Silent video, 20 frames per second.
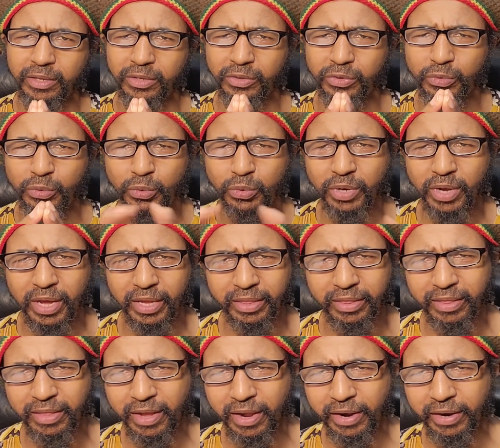Do not
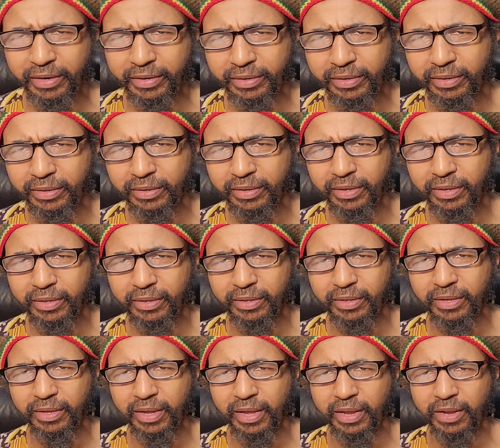start
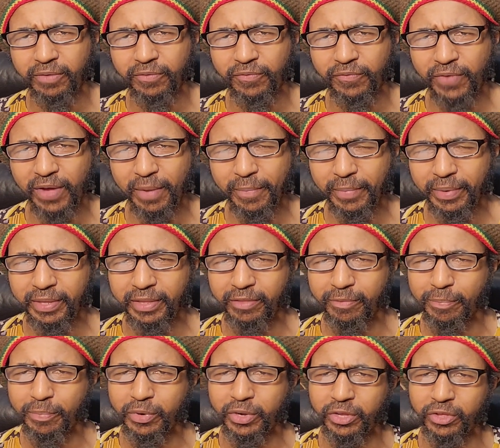any families
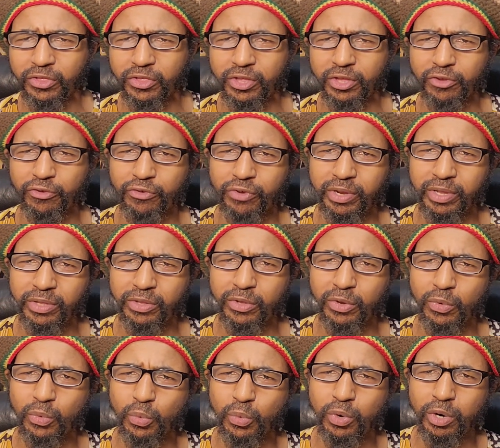bring children into
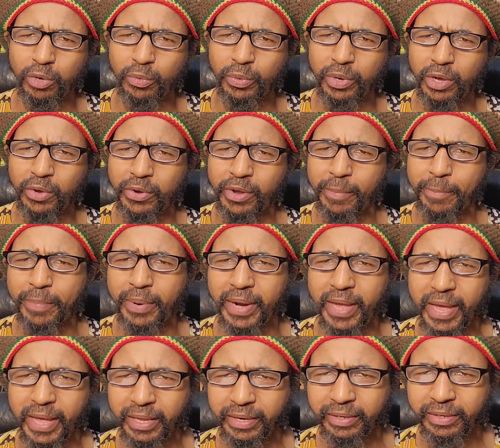the world without a
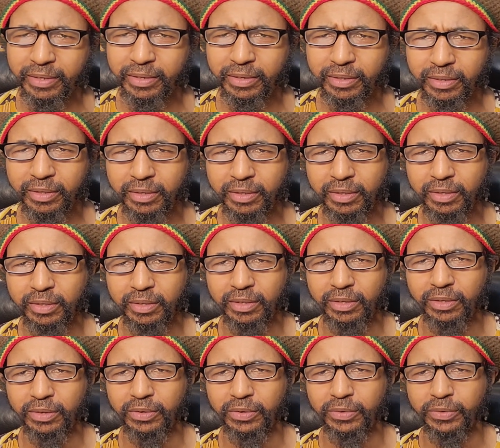plan.
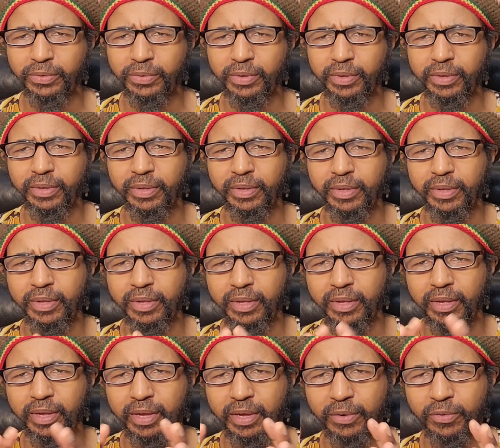You know,
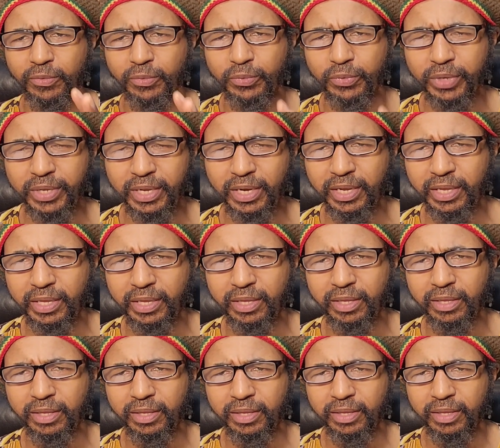really
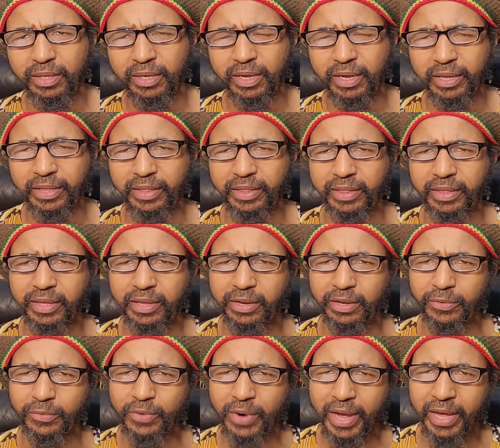
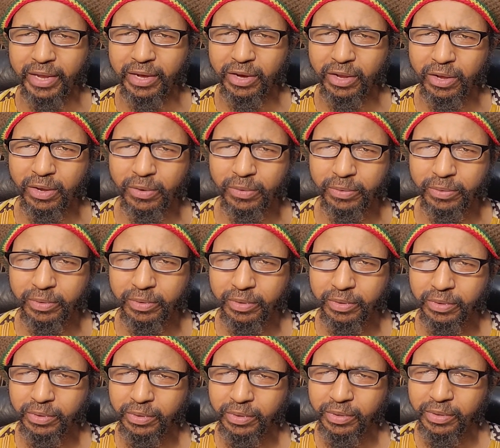consider right now
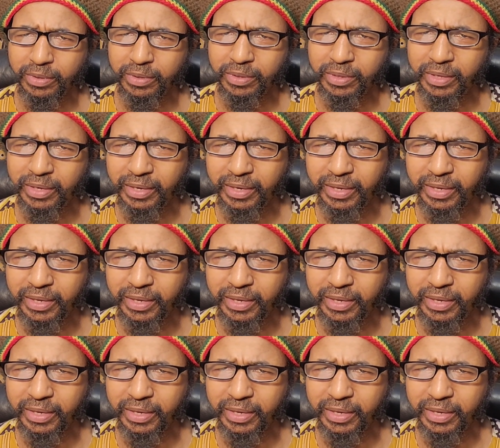in